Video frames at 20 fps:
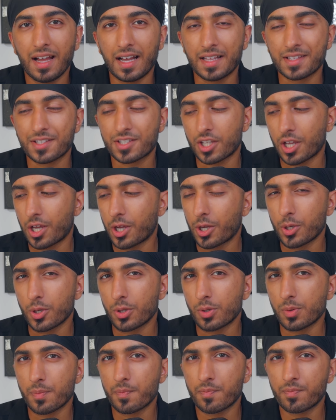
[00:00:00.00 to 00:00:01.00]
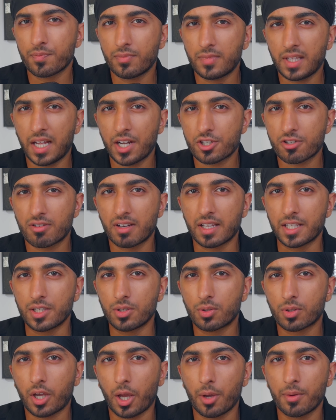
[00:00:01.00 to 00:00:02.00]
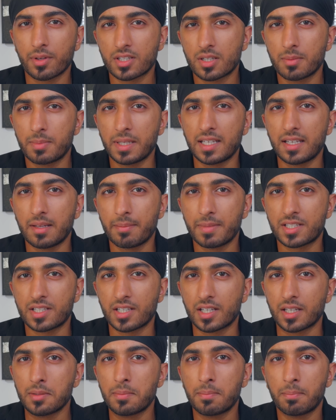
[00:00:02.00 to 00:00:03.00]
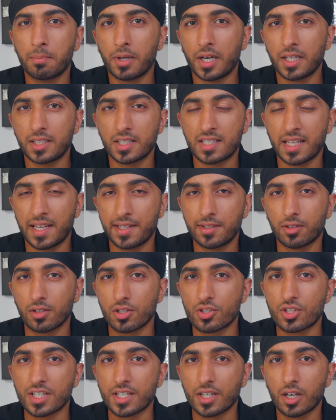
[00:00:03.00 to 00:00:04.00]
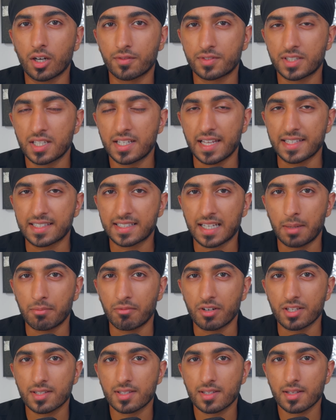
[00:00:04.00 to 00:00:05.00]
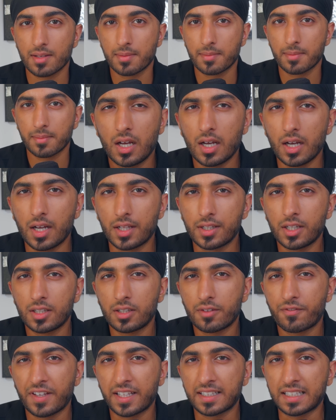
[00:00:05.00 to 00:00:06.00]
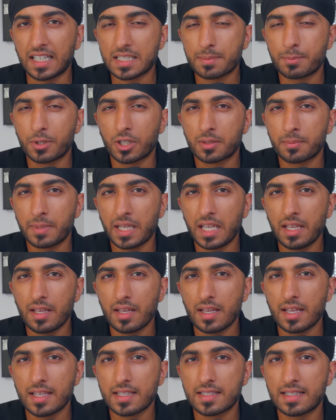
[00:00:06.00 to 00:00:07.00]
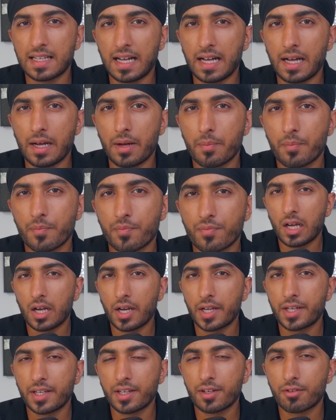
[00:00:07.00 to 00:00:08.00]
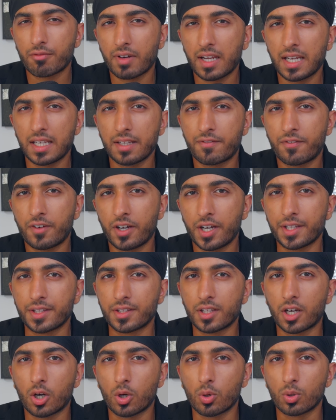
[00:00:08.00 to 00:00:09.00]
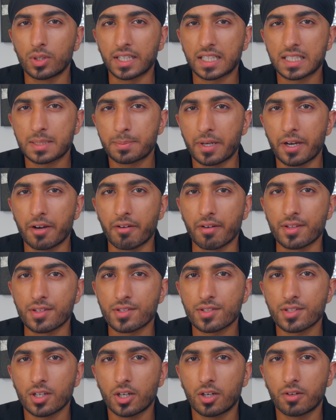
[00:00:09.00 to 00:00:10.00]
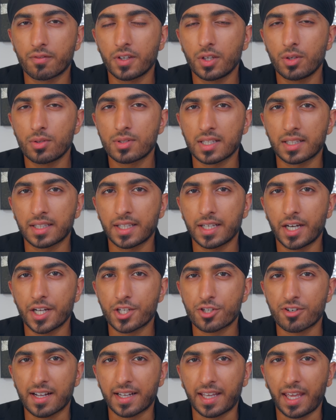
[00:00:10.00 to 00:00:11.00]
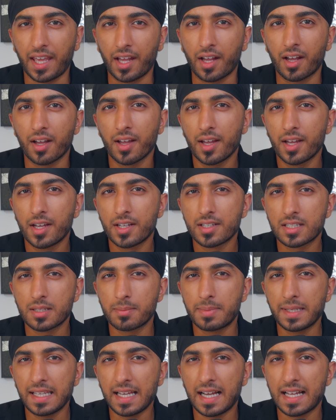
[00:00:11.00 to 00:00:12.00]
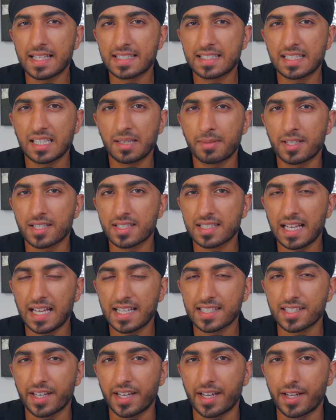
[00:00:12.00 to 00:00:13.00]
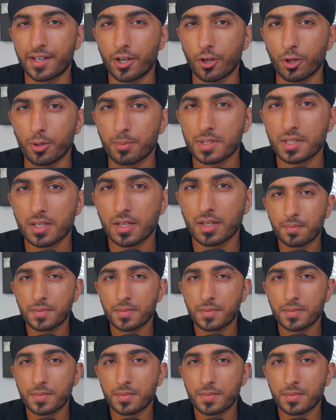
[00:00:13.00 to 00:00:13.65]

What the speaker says: And so naturally you're going to be limited by the technology of today's cameras. Another thing that's bugged me is that I didn't really find the whole experience of using the eye tracking to be as seamless as I had hoped.